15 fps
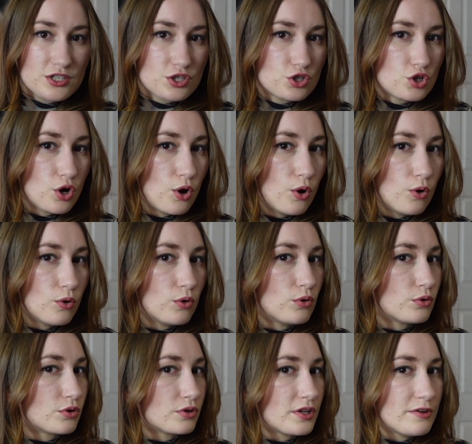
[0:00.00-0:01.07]
is
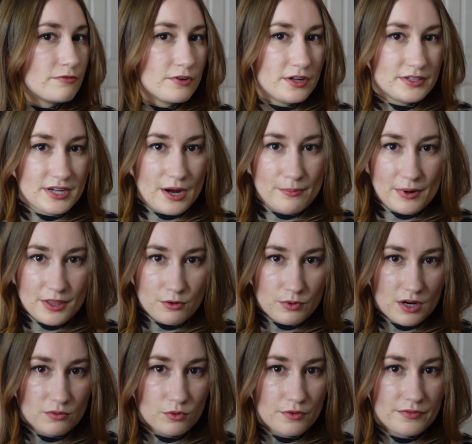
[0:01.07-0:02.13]
totally freaked out by the
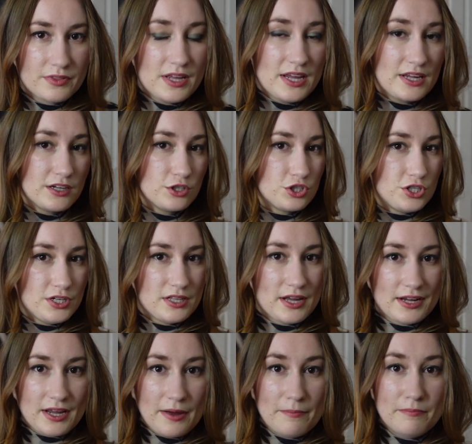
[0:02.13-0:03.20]
werewolf thing. She
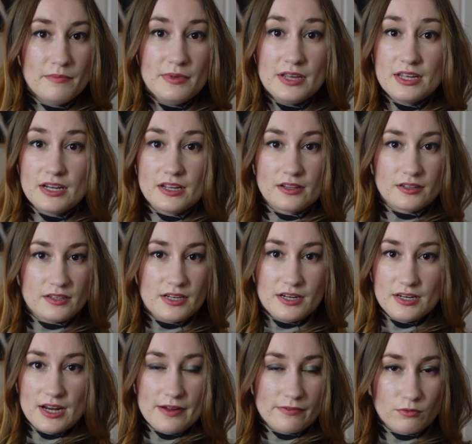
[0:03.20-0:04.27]
like
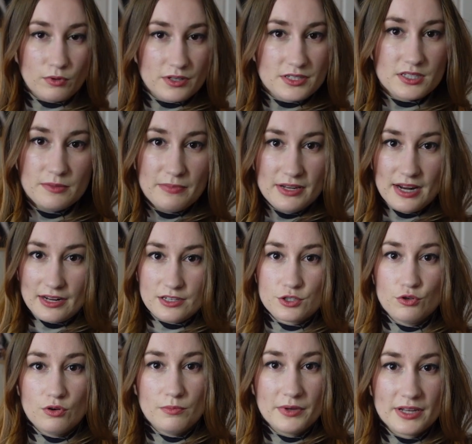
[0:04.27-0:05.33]
immediately never wants to be next
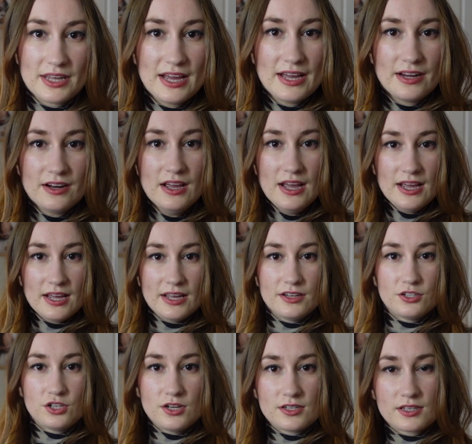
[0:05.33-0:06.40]
to him again.
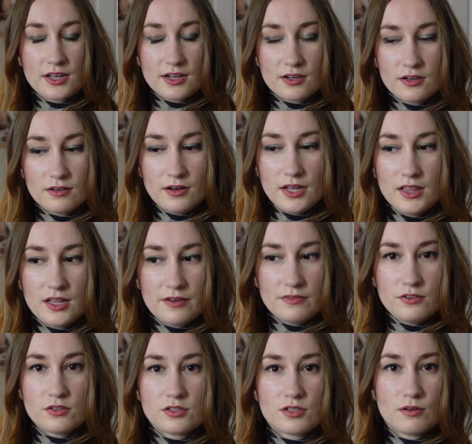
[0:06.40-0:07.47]
And she's like, oh, I
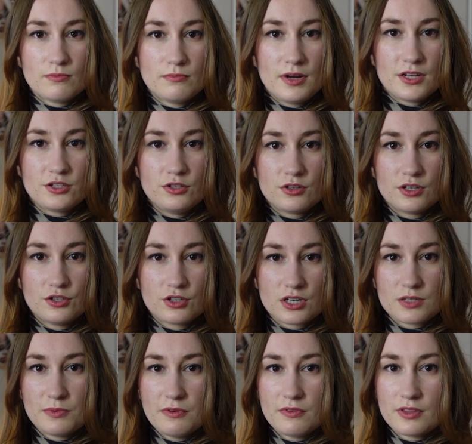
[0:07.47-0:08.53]
love you so much. You can
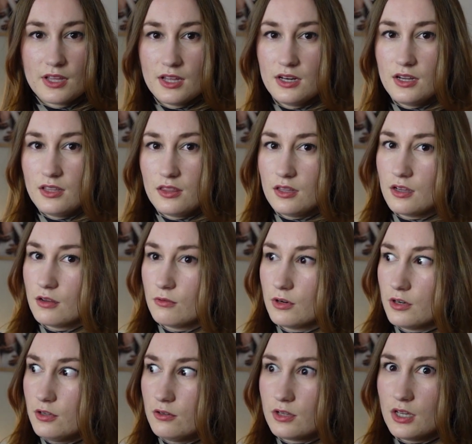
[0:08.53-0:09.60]
trust me with anything.
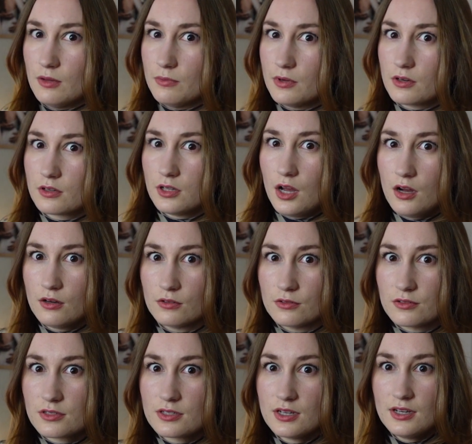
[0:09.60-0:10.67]
Where do you keep your
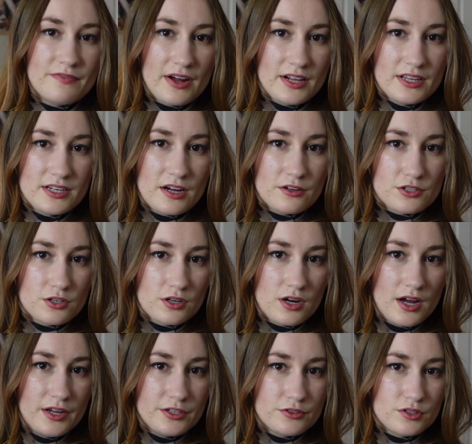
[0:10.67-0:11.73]
clothes? He finally tells
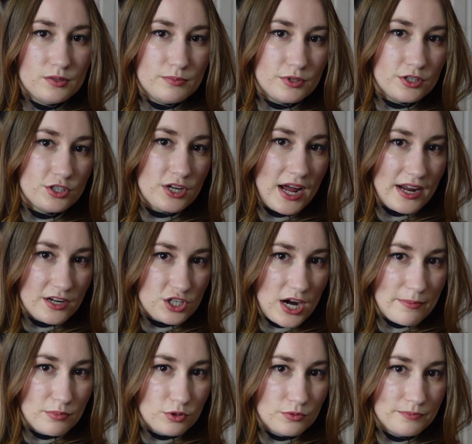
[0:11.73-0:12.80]
her under a bush at a
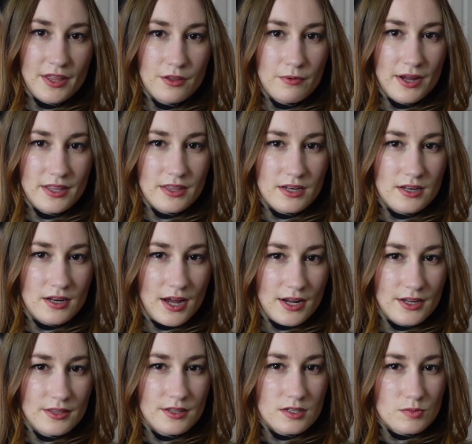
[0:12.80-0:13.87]
chapel. By the way, the
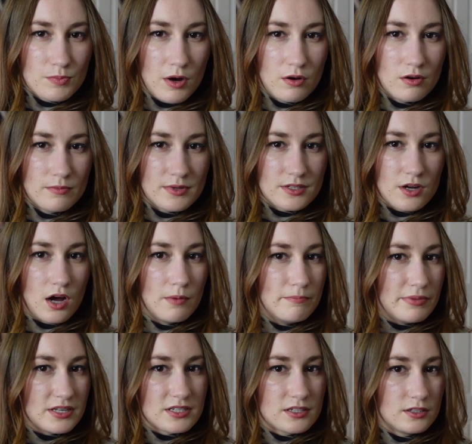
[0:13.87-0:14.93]
knight in this poem is
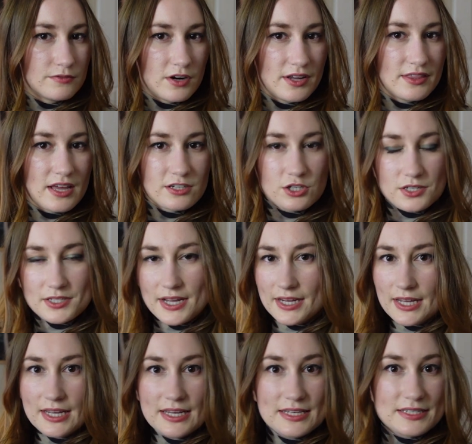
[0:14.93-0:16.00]
called Bisclavret. That's just
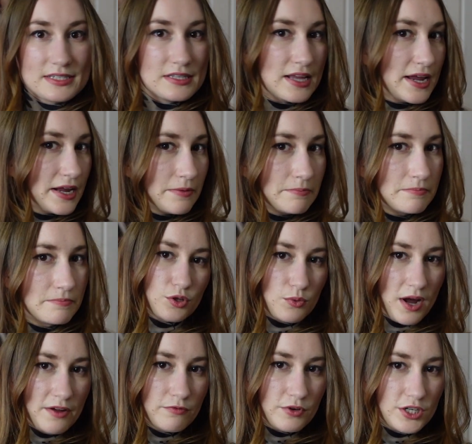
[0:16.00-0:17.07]
like his name. So
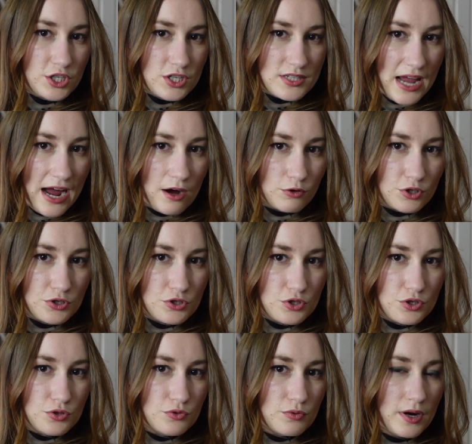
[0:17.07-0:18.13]
the wife reaches out
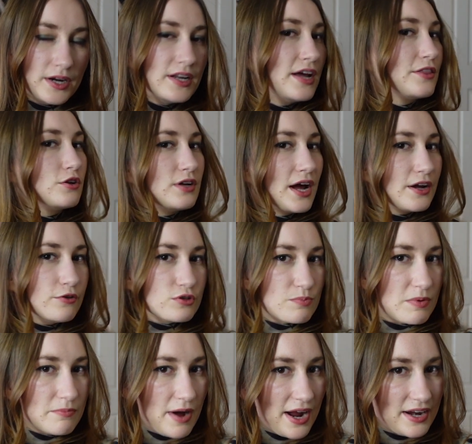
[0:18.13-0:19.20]
to another knight who's
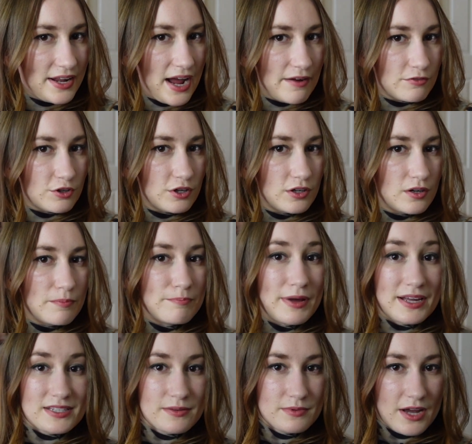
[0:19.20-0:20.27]
been pining after her,
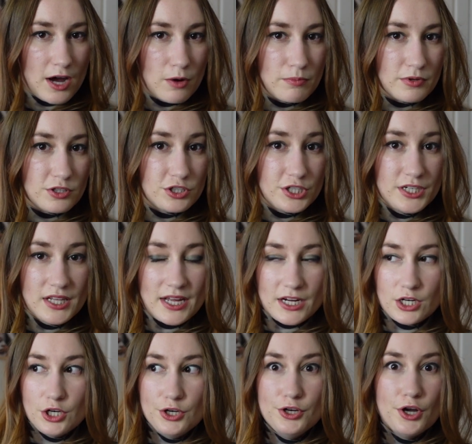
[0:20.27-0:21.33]
begs him to help her. She
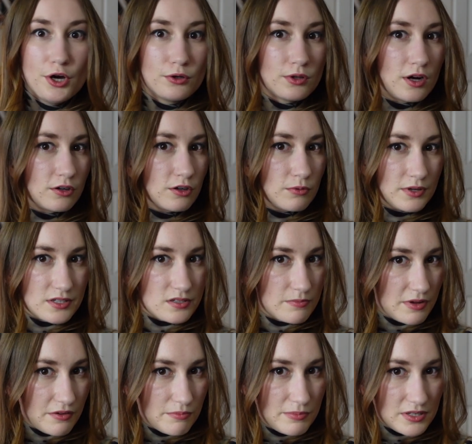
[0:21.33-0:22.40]
like no longer wants to
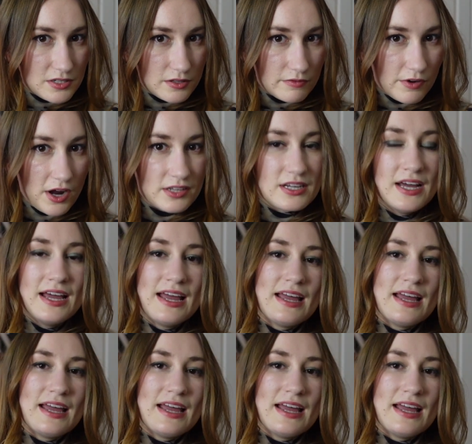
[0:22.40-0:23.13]
be with Bisclavret.